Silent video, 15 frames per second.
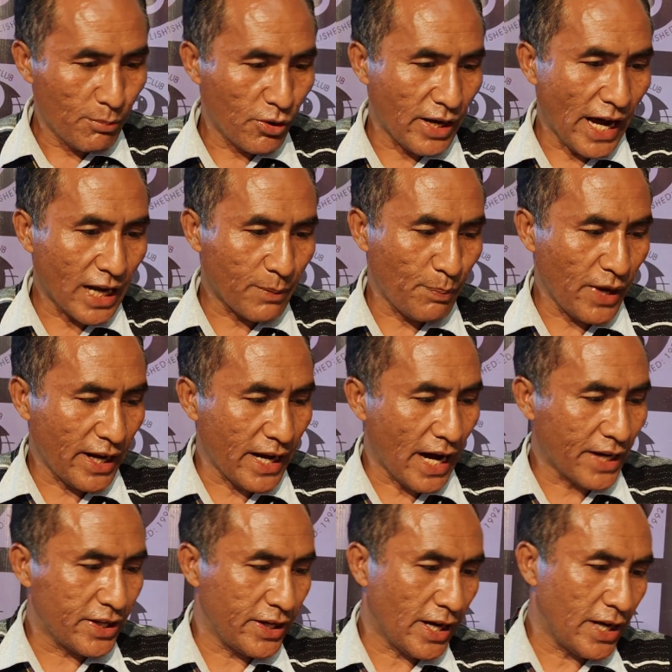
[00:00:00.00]
But after the
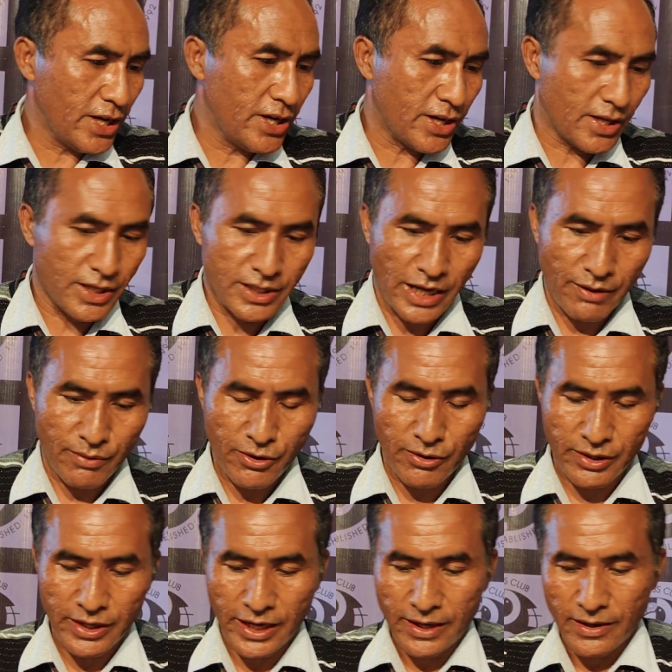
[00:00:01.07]
RTI hears, I
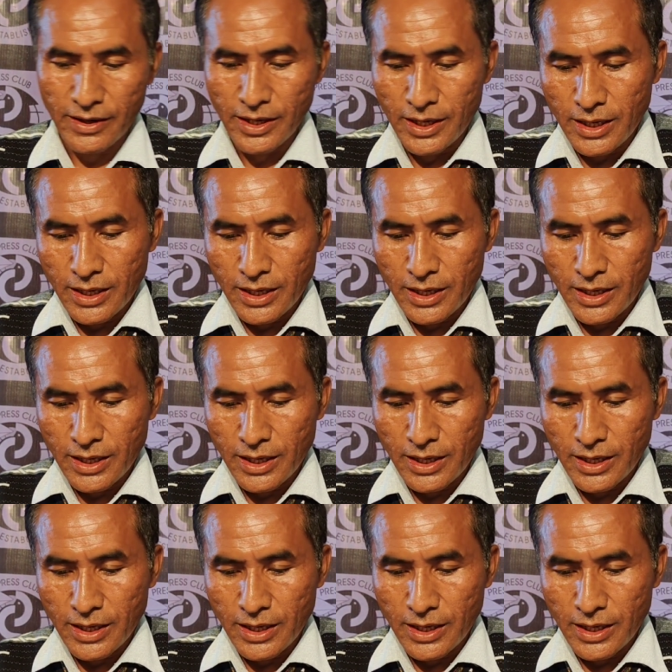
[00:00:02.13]
got that